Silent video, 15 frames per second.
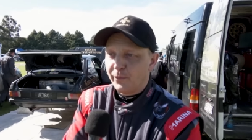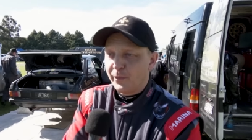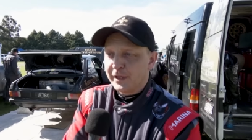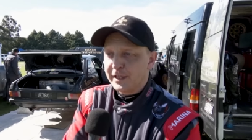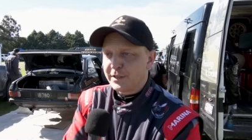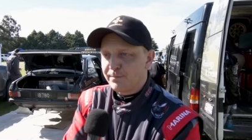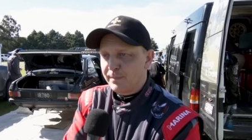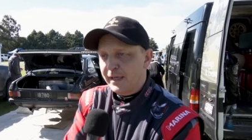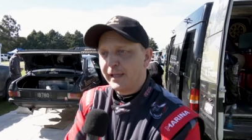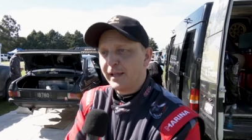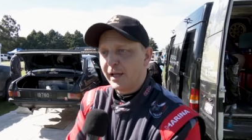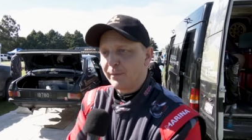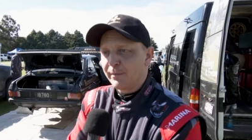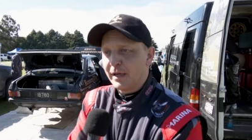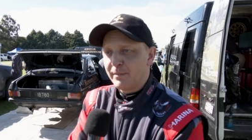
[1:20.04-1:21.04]
what it's been
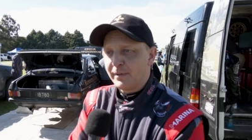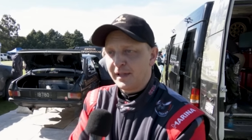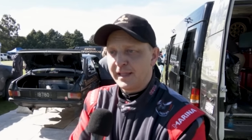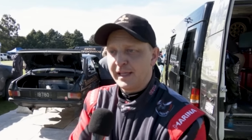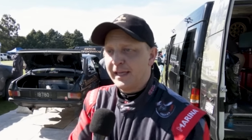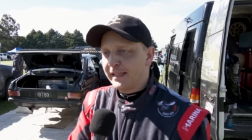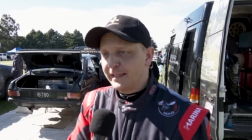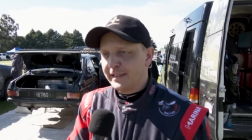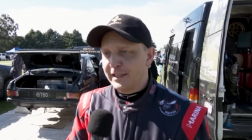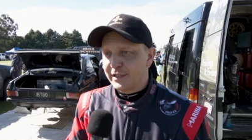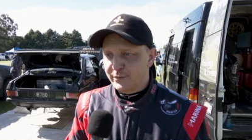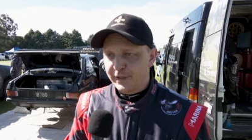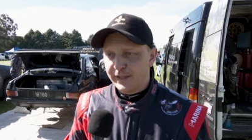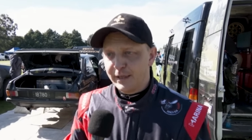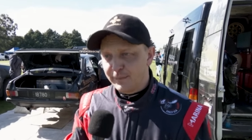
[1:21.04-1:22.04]
like maybe at the
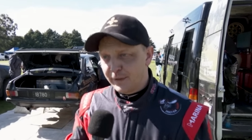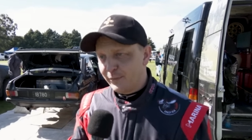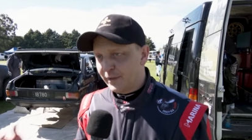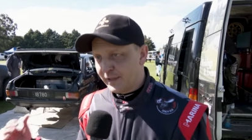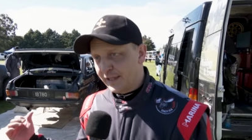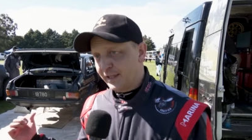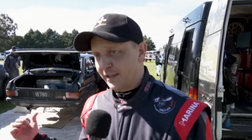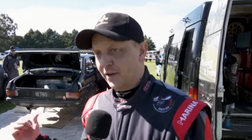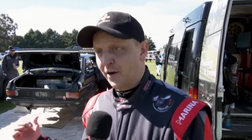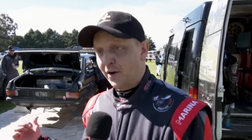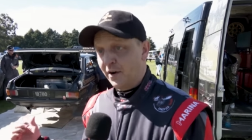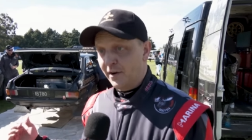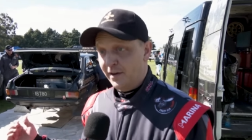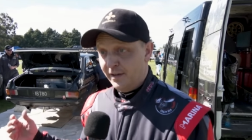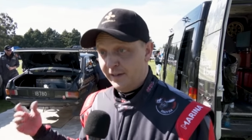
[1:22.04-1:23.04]
80s when they've been with that
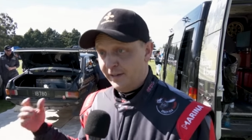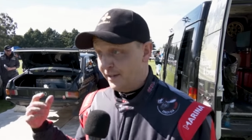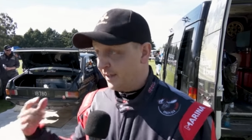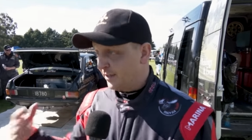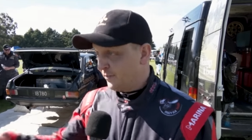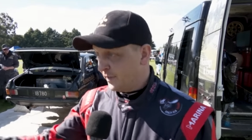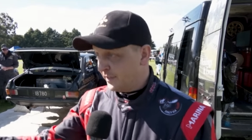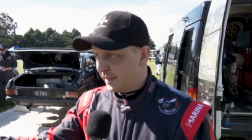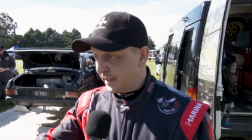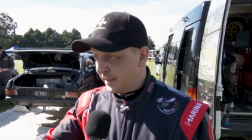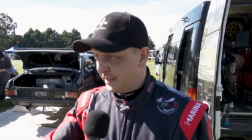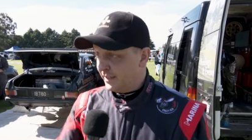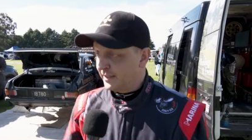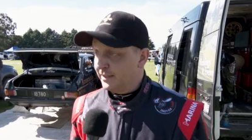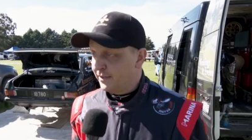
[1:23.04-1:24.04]
car, like
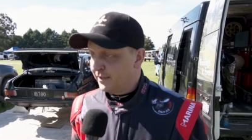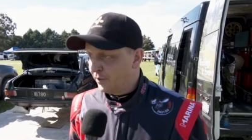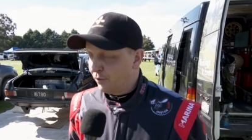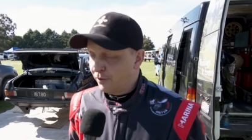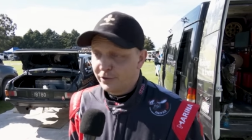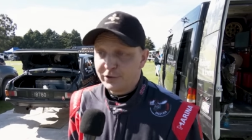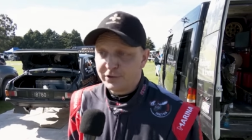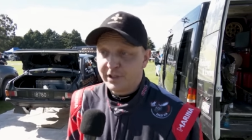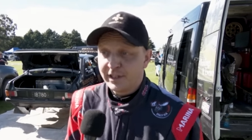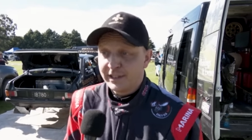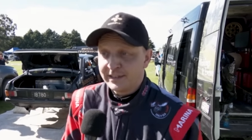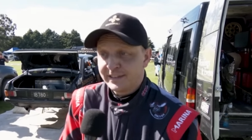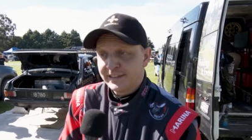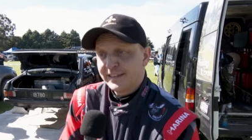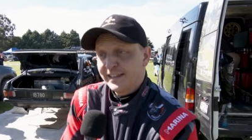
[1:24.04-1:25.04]
Vatanen and, and all those
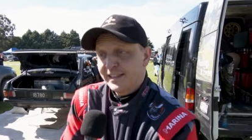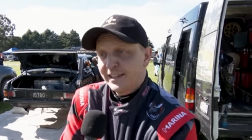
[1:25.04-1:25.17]
guys